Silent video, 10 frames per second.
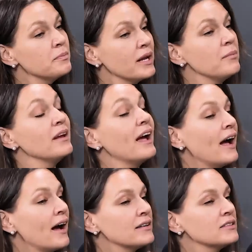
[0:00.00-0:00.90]
maybe
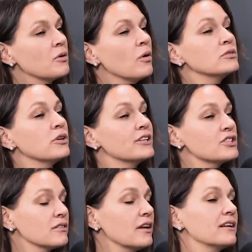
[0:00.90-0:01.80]
add a call to
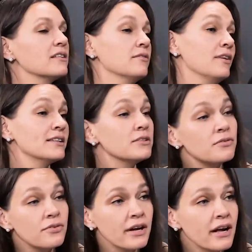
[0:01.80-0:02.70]
action like invite your
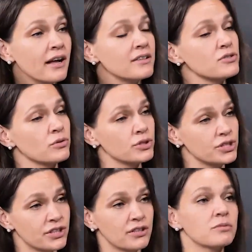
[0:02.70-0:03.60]
friends or
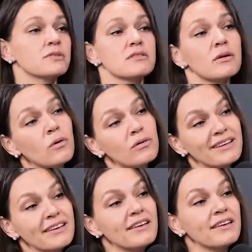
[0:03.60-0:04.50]
share with
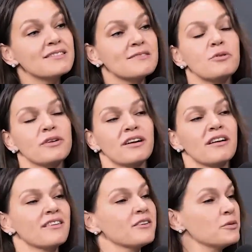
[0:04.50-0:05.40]
colleagues.
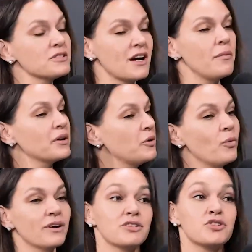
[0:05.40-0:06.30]
Wanna know someone who
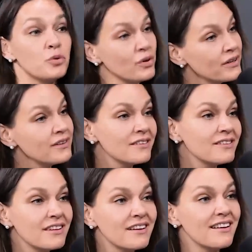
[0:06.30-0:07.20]
wanna join